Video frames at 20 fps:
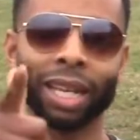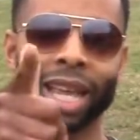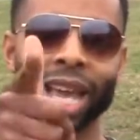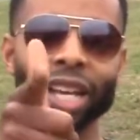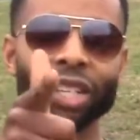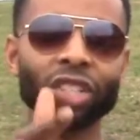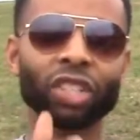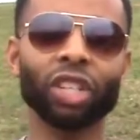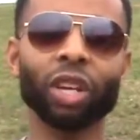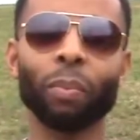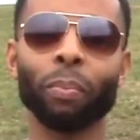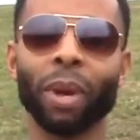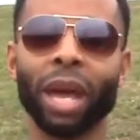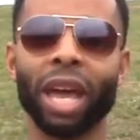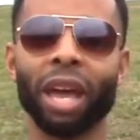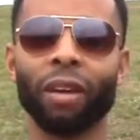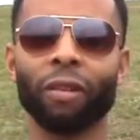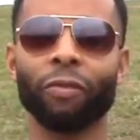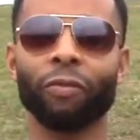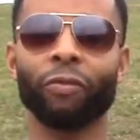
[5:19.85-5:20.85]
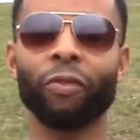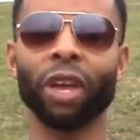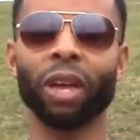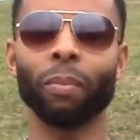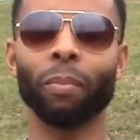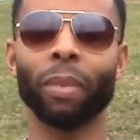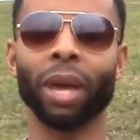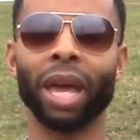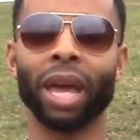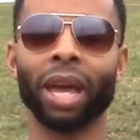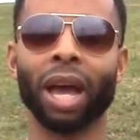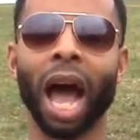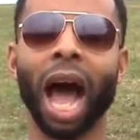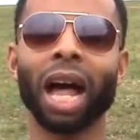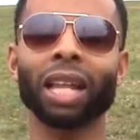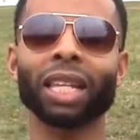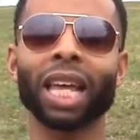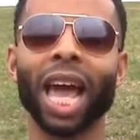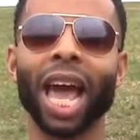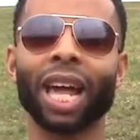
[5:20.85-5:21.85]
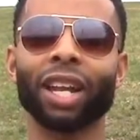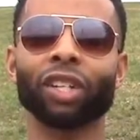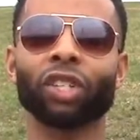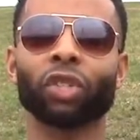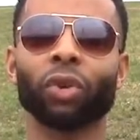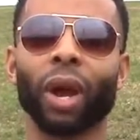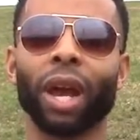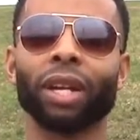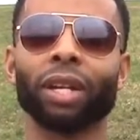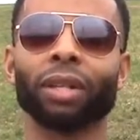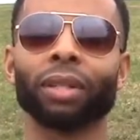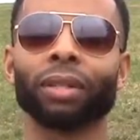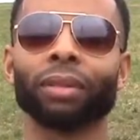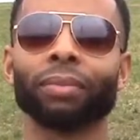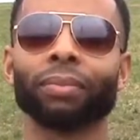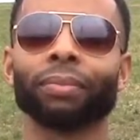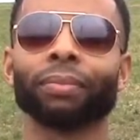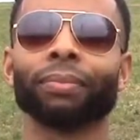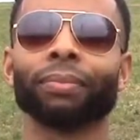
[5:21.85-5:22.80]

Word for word: It's your man, Fitman. Holla at a trainer